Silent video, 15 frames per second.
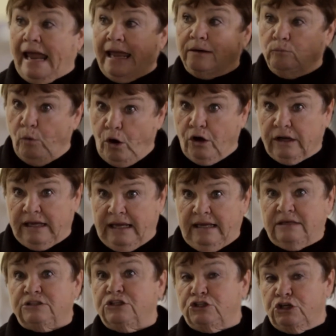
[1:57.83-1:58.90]
and
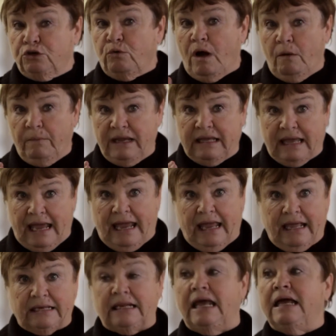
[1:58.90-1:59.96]
working to do what we
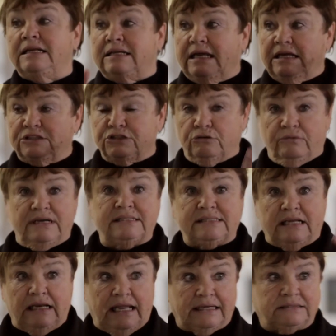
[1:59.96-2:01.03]
can to get
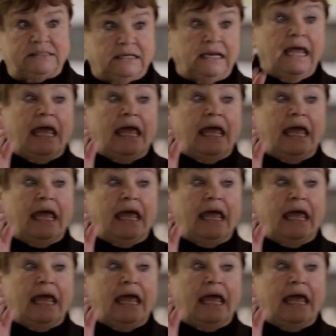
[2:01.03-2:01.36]
Teresa elected.